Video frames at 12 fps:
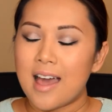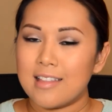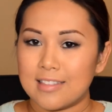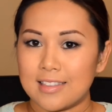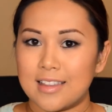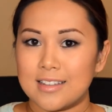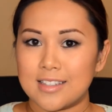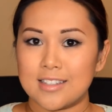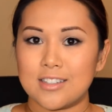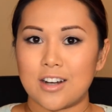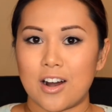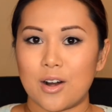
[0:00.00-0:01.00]
Let's
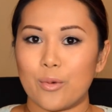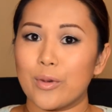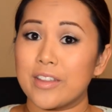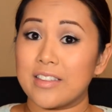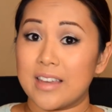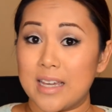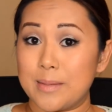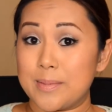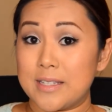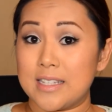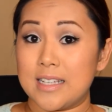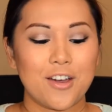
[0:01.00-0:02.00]
start with
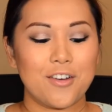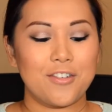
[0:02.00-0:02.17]
Ipsy.